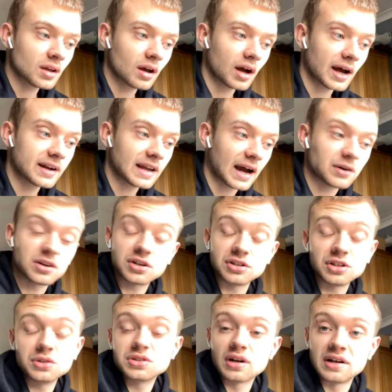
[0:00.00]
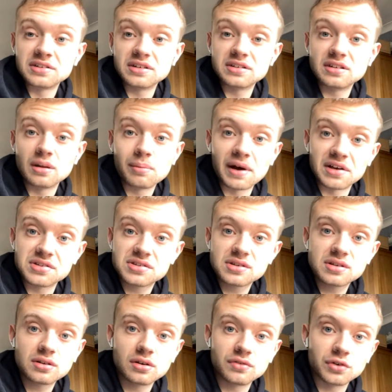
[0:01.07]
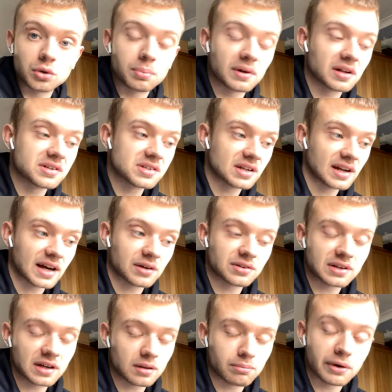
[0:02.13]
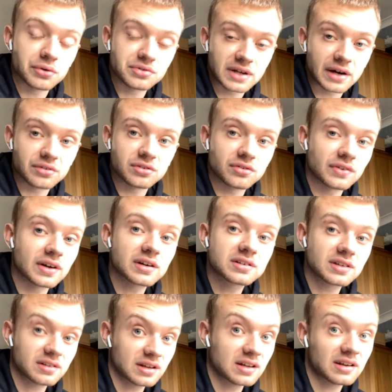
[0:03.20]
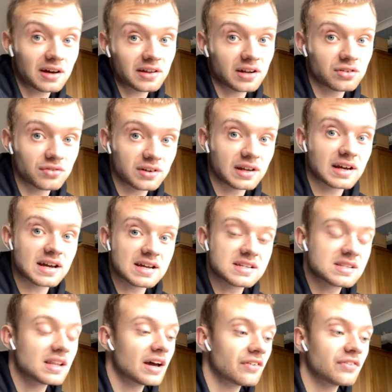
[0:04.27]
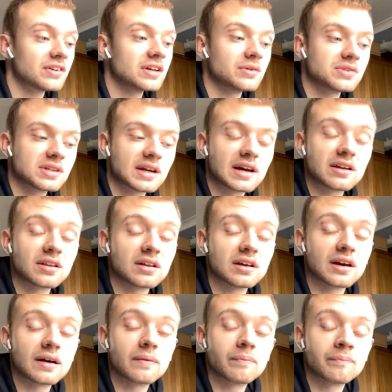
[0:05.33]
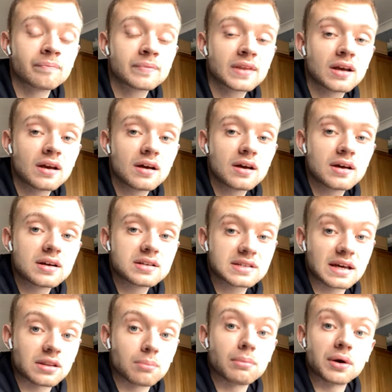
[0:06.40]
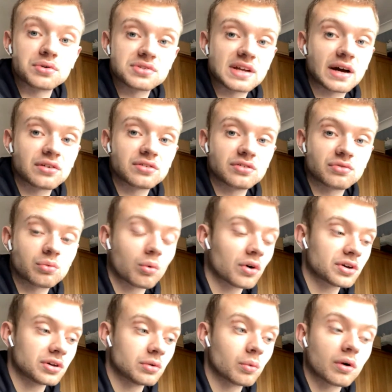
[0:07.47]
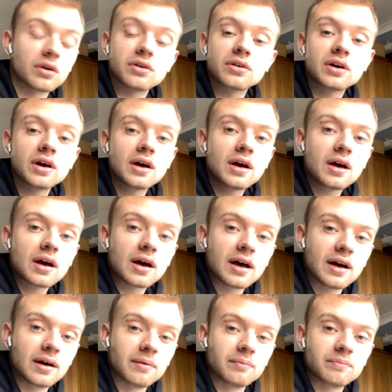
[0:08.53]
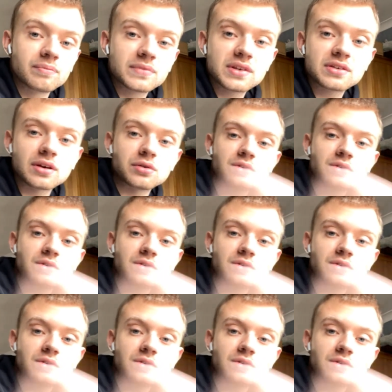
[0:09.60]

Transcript: and how you can utilize it to the best of your ability and how to get the most out of it. Because at the end of the day, it is there for you to get the most out of what you want. So